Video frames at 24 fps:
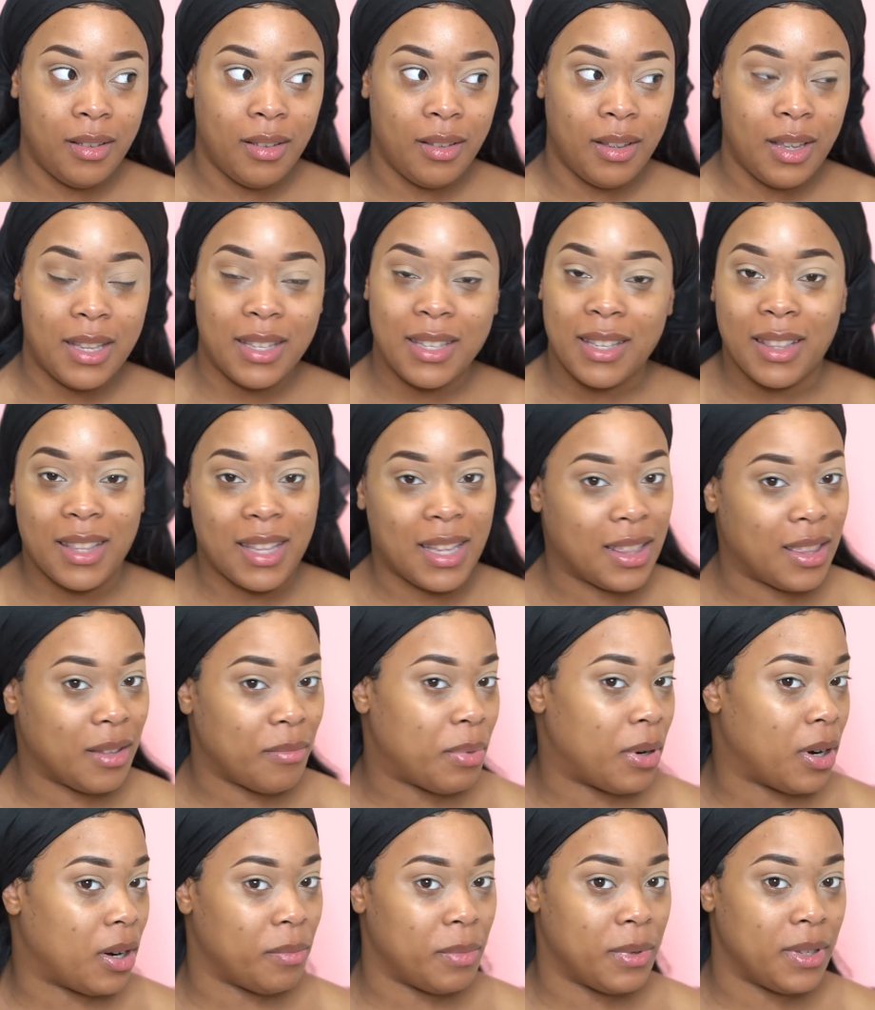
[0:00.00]
isn't that the
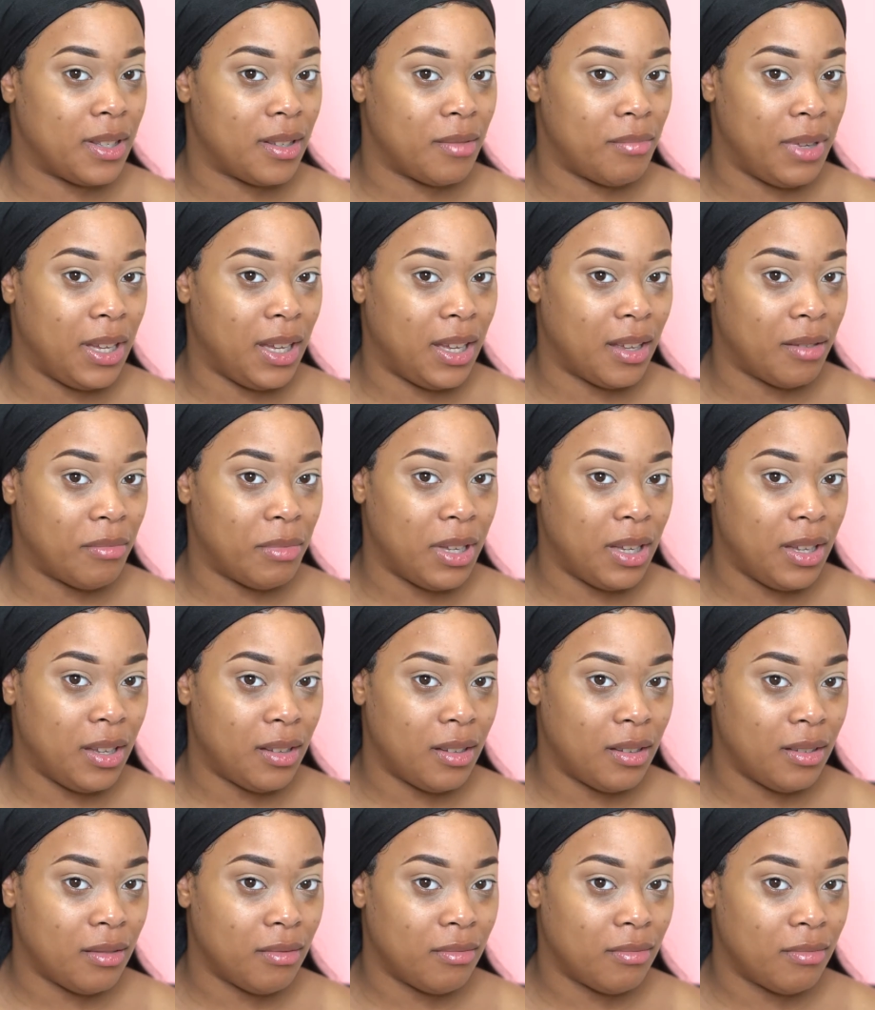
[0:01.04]
purpose of me coming
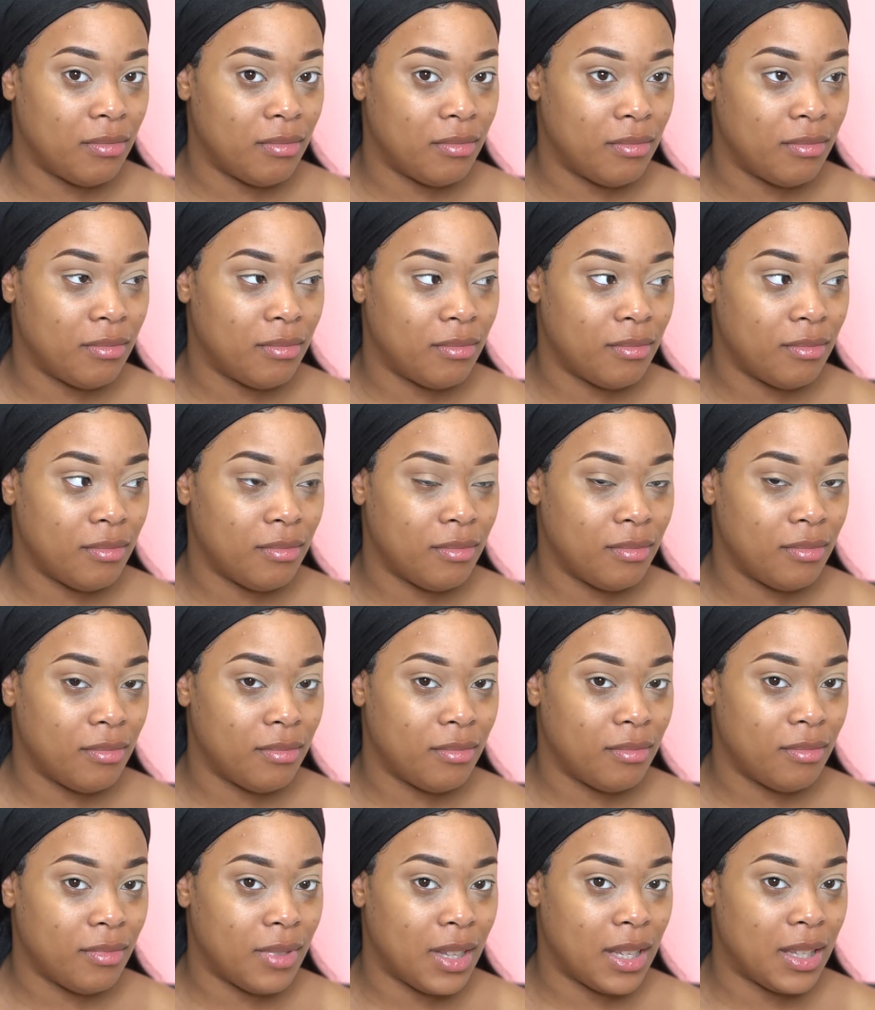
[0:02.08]
here?
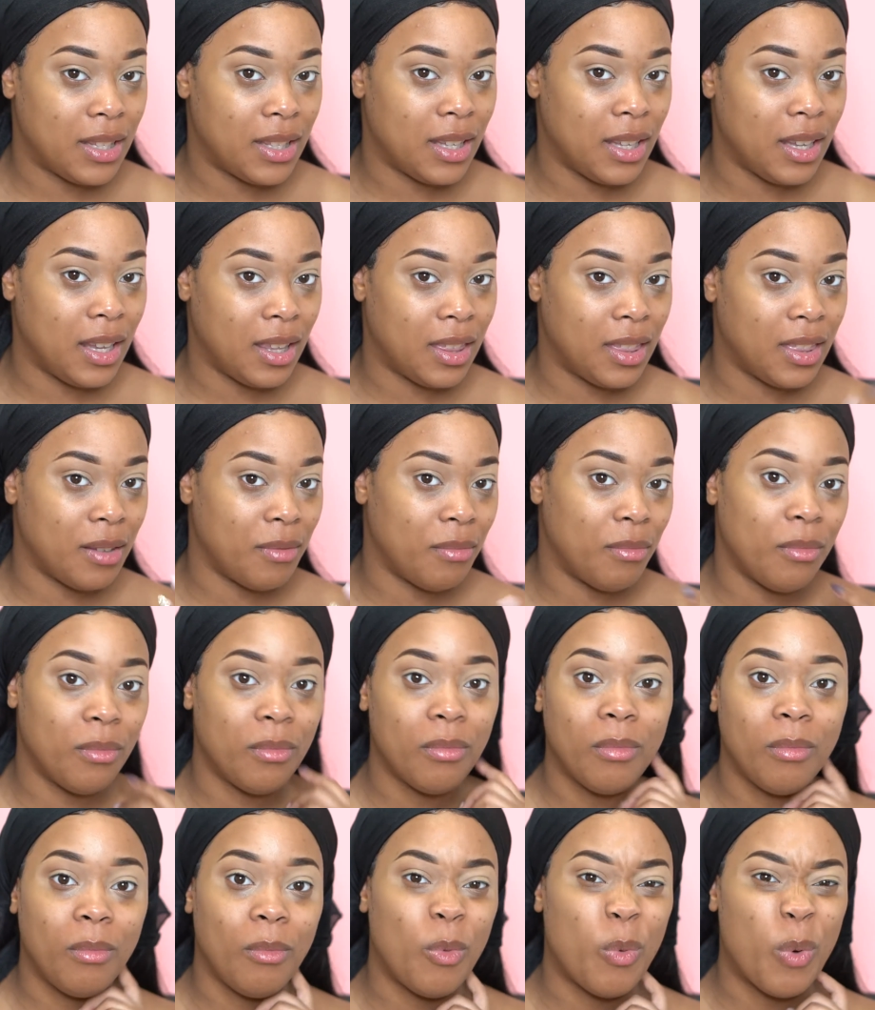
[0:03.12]
Is to get
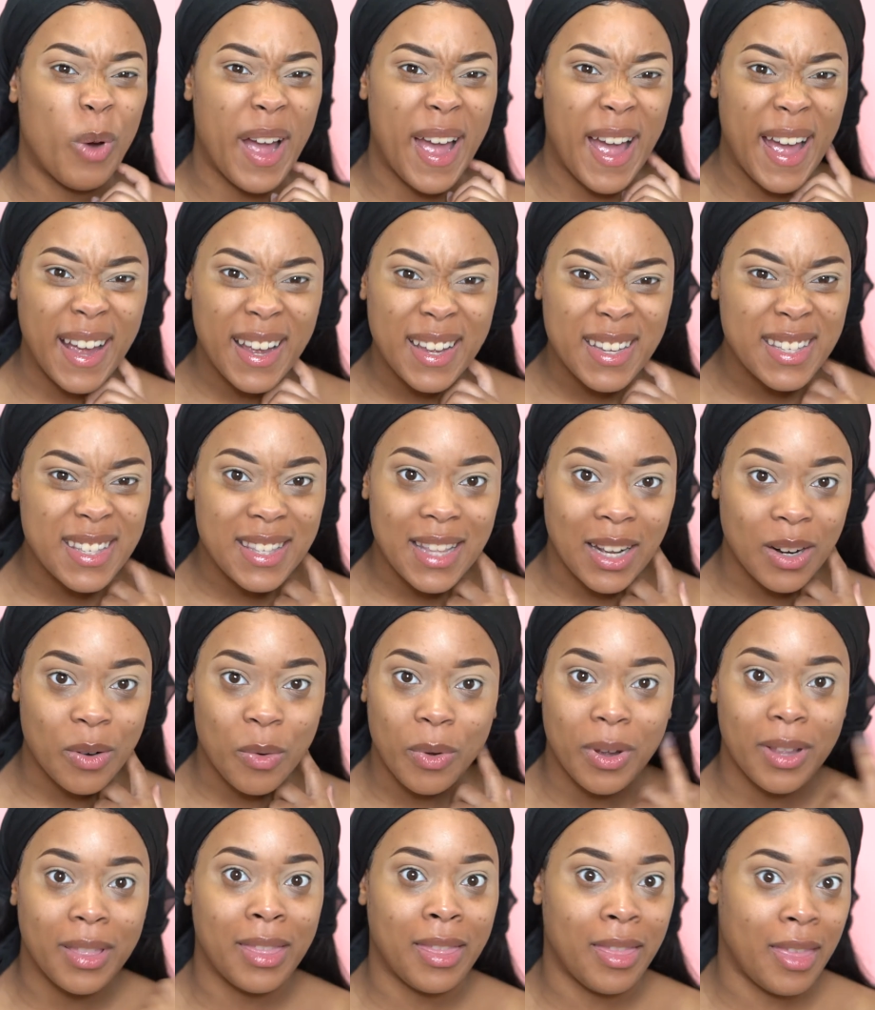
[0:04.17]
them waxed. I don't
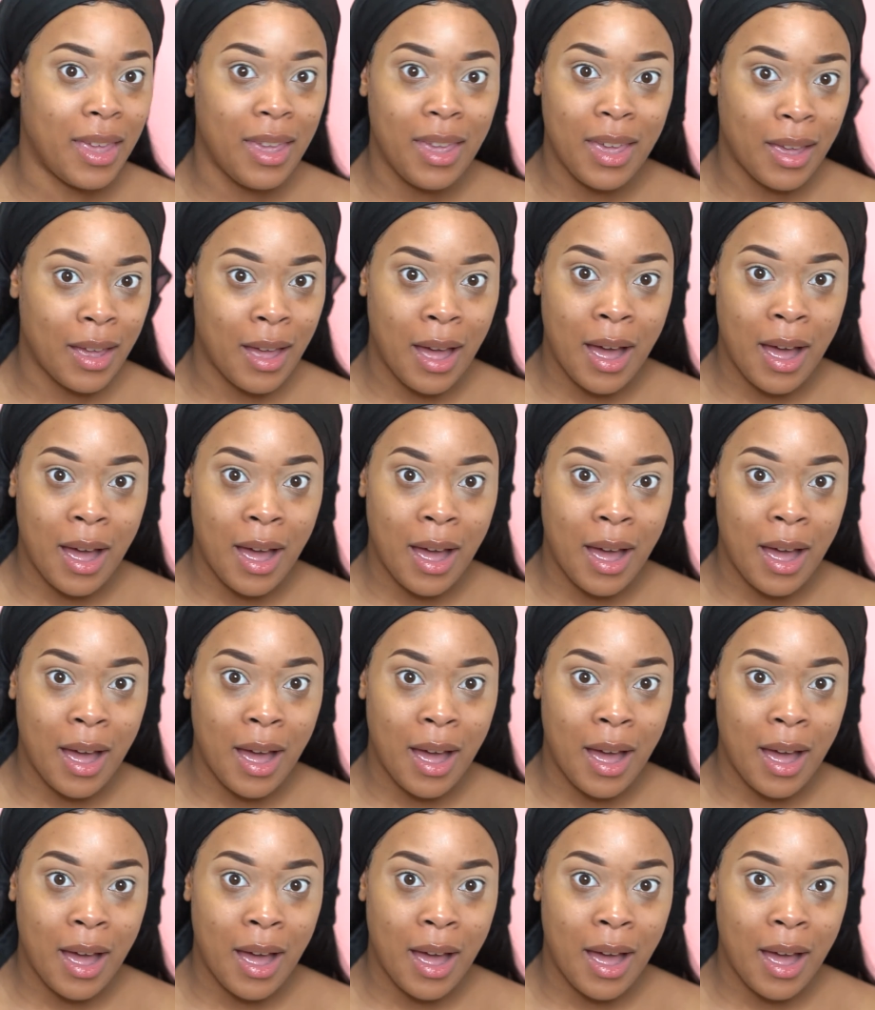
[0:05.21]
want thick